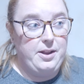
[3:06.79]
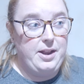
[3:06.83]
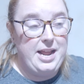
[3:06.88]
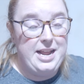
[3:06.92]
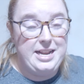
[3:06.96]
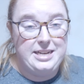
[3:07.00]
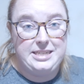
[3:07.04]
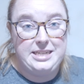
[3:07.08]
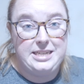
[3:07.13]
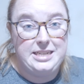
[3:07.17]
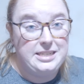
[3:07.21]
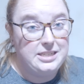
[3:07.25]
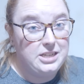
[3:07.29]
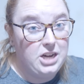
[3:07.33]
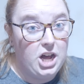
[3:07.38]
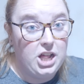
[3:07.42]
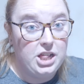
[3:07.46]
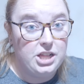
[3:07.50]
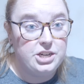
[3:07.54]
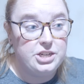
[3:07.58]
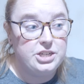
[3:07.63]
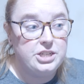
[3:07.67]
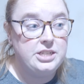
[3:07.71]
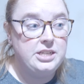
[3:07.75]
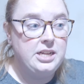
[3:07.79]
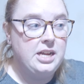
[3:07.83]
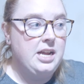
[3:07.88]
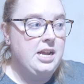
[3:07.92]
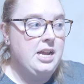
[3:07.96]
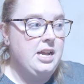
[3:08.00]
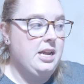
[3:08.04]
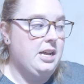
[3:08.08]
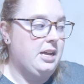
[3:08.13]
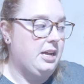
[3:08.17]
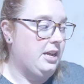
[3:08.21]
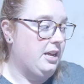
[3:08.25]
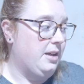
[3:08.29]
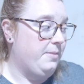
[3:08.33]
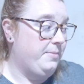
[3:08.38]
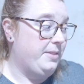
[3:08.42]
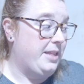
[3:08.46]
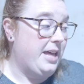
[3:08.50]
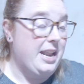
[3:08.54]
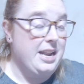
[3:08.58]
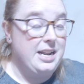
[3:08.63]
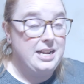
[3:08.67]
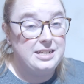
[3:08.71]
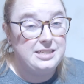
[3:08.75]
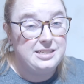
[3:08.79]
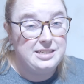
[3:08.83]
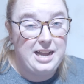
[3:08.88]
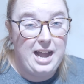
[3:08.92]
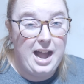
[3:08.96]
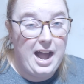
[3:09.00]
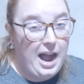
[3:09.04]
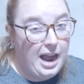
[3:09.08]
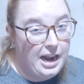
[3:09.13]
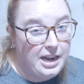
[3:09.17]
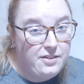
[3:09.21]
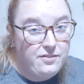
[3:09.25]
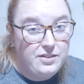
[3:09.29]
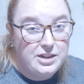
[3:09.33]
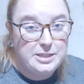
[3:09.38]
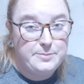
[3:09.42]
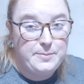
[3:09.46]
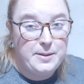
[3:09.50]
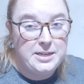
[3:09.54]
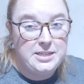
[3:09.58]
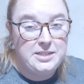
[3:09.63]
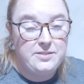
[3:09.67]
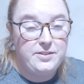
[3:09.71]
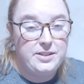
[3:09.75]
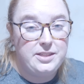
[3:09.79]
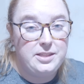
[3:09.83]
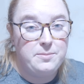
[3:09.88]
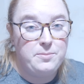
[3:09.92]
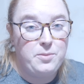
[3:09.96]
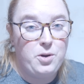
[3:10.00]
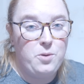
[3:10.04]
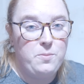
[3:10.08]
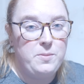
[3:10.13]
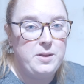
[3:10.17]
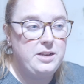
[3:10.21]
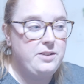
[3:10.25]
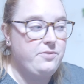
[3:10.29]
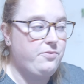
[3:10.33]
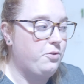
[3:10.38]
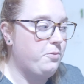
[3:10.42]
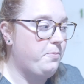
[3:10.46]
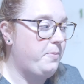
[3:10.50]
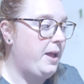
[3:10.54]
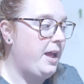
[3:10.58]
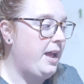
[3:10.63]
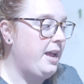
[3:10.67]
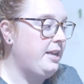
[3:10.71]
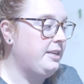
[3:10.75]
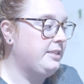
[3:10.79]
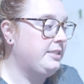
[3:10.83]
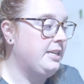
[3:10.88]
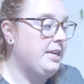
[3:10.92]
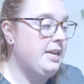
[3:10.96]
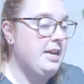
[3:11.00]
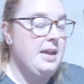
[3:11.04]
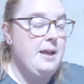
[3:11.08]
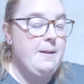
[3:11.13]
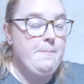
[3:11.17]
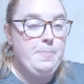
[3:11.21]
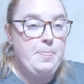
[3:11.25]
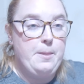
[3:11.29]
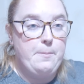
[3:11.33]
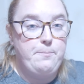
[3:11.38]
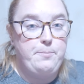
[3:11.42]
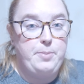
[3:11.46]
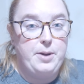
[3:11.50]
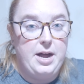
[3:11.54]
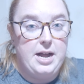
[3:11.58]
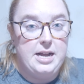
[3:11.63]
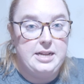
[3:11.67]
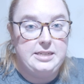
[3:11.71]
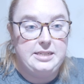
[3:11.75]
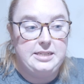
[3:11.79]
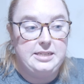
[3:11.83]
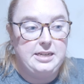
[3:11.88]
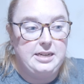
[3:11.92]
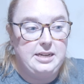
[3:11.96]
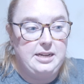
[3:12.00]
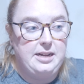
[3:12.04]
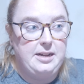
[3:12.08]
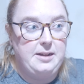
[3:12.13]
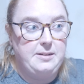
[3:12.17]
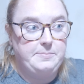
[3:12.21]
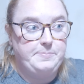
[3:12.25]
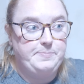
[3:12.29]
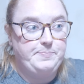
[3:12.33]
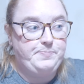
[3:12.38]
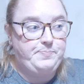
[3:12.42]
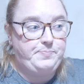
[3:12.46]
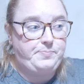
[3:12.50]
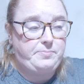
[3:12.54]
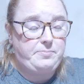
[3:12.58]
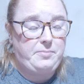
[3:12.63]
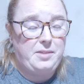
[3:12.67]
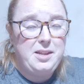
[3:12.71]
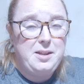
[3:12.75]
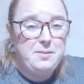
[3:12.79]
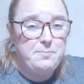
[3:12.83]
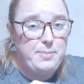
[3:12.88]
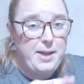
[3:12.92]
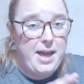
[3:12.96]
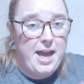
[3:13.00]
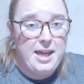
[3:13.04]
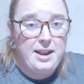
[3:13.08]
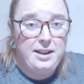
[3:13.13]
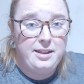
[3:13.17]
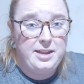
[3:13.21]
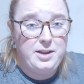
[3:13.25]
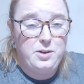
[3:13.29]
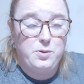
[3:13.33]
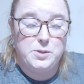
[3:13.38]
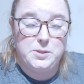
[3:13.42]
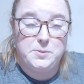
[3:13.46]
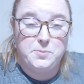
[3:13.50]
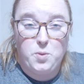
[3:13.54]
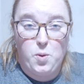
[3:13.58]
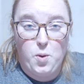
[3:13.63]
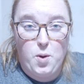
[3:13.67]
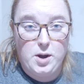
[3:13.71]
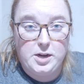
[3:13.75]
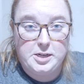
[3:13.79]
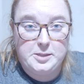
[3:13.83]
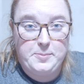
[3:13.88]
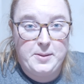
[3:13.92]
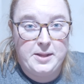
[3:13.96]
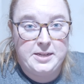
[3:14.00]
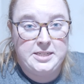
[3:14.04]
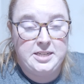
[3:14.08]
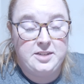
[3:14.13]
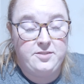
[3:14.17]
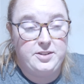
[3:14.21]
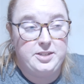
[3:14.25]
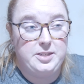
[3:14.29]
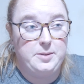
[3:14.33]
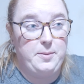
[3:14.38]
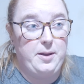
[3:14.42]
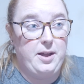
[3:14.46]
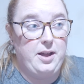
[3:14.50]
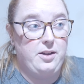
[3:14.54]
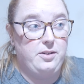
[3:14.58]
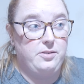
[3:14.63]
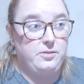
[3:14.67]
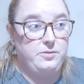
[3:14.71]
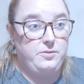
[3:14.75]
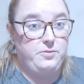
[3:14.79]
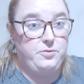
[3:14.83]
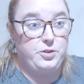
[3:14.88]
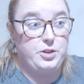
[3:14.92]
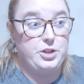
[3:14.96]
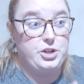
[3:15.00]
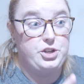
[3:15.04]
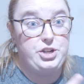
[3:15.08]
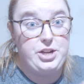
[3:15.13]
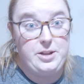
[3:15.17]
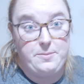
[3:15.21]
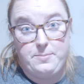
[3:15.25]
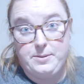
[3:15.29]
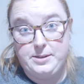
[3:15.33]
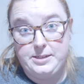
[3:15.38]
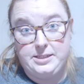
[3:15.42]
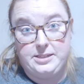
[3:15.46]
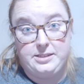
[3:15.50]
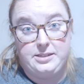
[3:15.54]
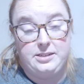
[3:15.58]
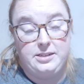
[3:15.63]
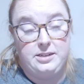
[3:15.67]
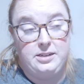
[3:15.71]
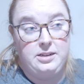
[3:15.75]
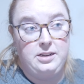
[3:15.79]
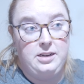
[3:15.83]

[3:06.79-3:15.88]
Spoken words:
$18. That is kind of expensive at the moment for paint, but paneling was more expensive. It's about, for the cheapest